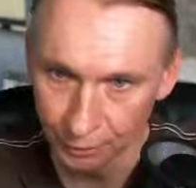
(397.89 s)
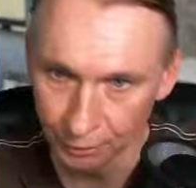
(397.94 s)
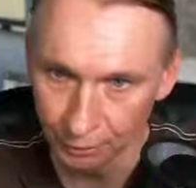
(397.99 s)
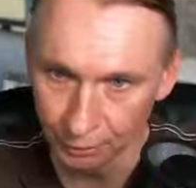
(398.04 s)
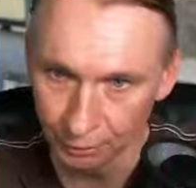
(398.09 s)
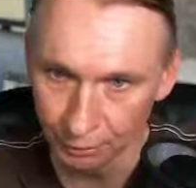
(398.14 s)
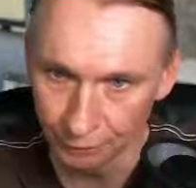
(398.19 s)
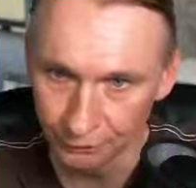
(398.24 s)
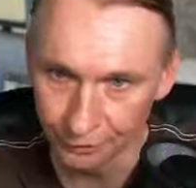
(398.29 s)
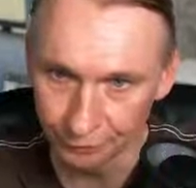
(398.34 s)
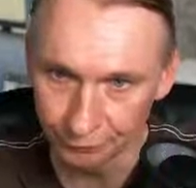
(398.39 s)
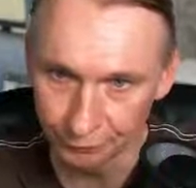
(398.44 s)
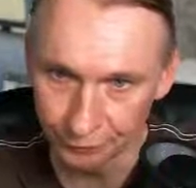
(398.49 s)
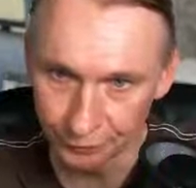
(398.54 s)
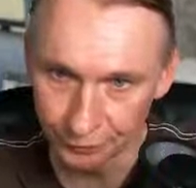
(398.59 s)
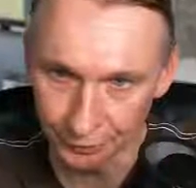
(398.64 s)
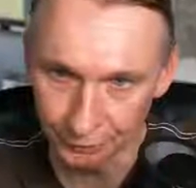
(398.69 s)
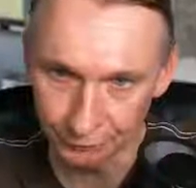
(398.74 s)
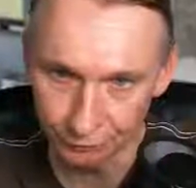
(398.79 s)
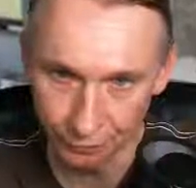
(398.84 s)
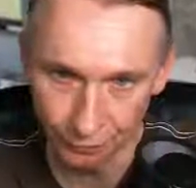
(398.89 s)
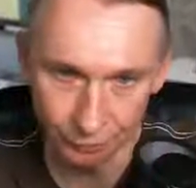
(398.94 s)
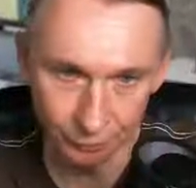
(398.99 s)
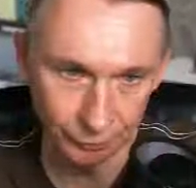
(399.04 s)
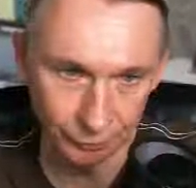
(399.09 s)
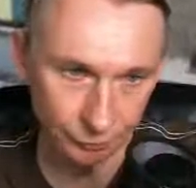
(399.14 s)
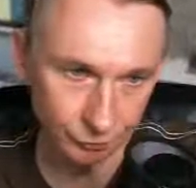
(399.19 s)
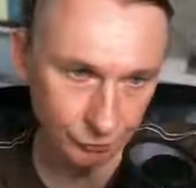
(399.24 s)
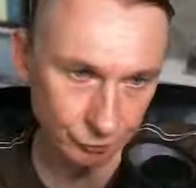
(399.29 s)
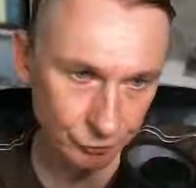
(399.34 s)
There you can
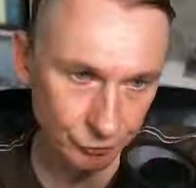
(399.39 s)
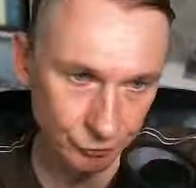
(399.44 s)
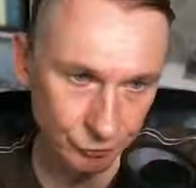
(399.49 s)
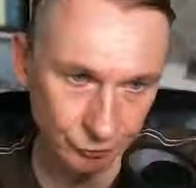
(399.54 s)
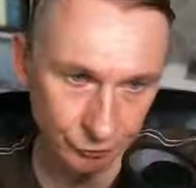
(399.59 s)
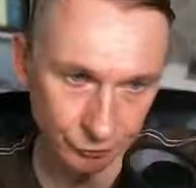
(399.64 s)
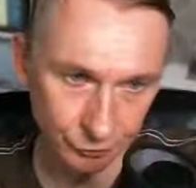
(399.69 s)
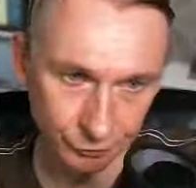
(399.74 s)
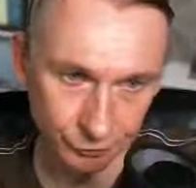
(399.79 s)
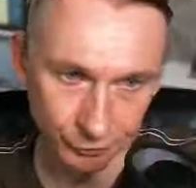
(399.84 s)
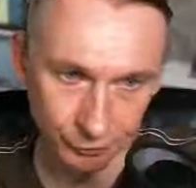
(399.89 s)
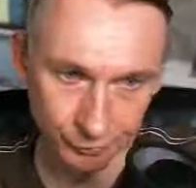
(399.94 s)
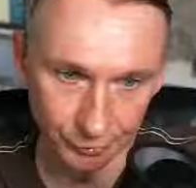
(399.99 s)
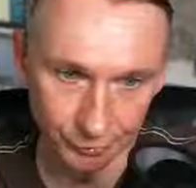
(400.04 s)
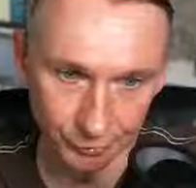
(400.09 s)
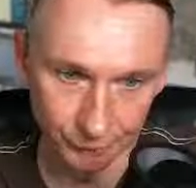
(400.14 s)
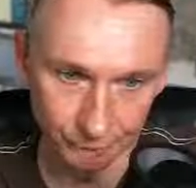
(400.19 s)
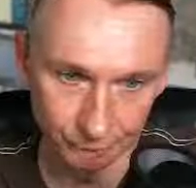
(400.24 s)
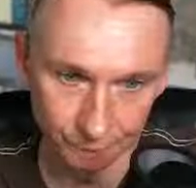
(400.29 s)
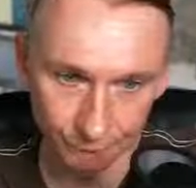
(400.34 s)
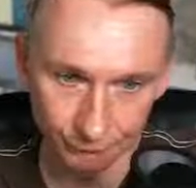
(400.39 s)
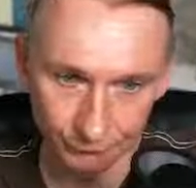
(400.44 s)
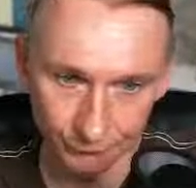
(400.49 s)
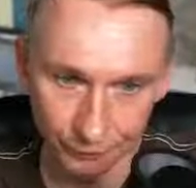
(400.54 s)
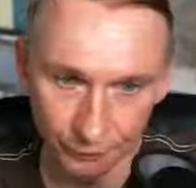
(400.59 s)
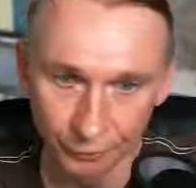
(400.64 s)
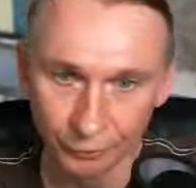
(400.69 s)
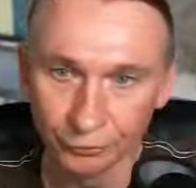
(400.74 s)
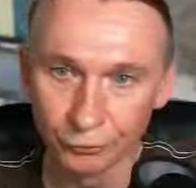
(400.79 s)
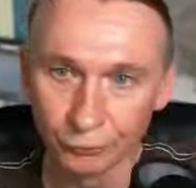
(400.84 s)
download also the
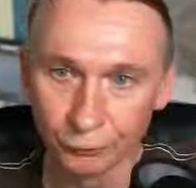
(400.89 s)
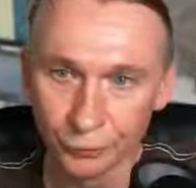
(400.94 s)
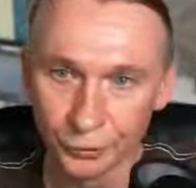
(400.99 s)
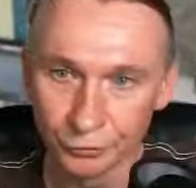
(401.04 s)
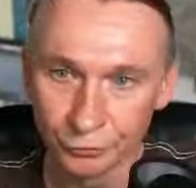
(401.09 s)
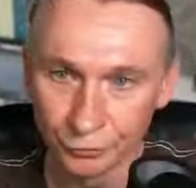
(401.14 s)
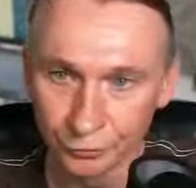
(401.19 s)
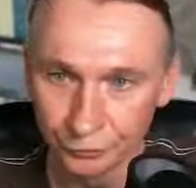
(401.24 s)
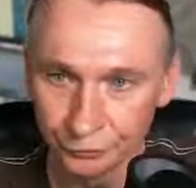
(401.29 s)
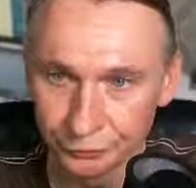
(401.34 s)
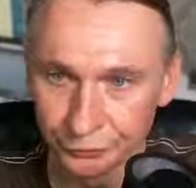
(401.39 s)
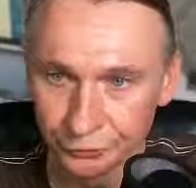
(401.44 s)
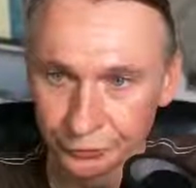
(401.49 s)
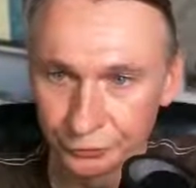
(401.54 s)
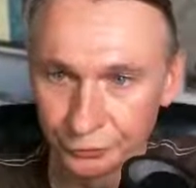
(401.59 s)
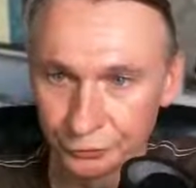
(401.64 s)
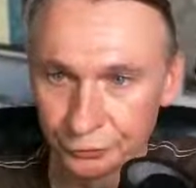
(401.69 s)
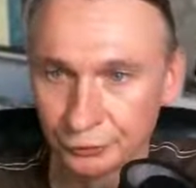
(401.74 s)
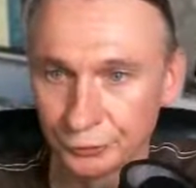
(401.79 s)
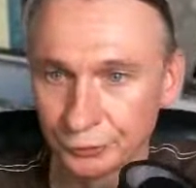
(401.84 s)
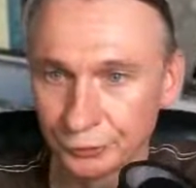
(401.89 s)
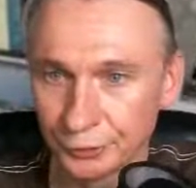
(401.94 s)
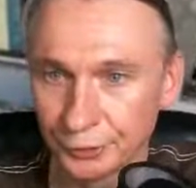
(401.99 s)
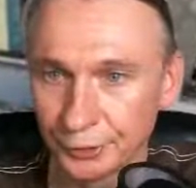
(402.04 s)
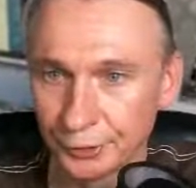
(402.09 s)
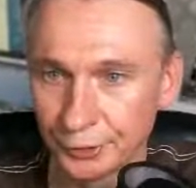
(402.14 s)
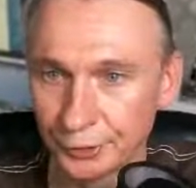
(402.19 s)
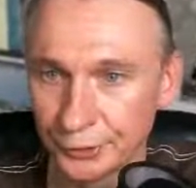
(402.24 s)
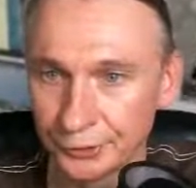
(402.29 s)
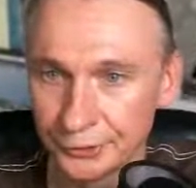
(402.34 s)

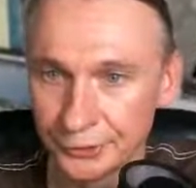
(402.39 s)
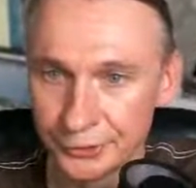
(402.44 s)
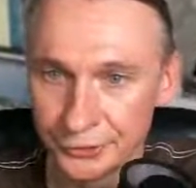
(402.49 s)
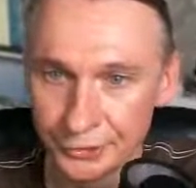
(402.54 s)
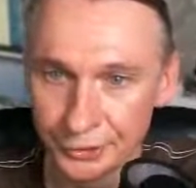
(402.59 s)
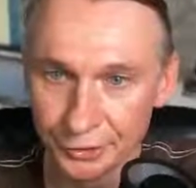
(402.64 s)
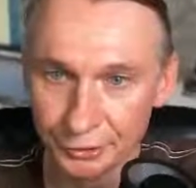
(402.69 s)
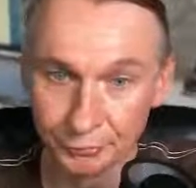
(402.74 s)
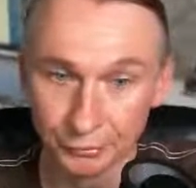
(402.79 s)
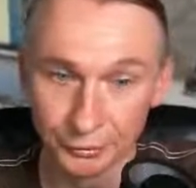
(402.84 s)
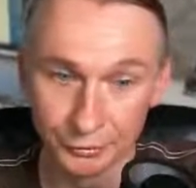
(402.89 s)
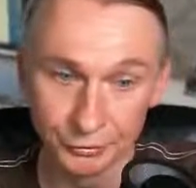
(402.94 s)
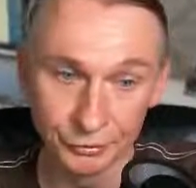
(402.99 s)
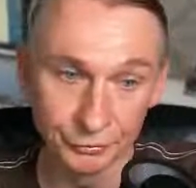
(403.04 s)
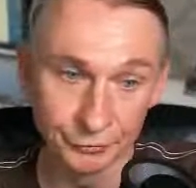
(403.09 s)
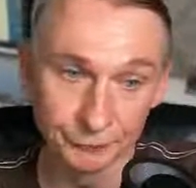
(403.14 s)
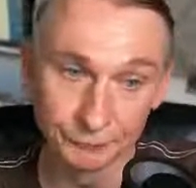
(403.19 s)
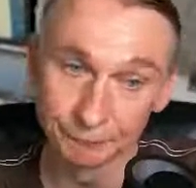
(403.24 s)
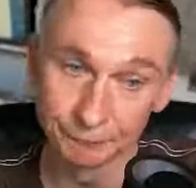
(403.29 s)
Win32 disk imager.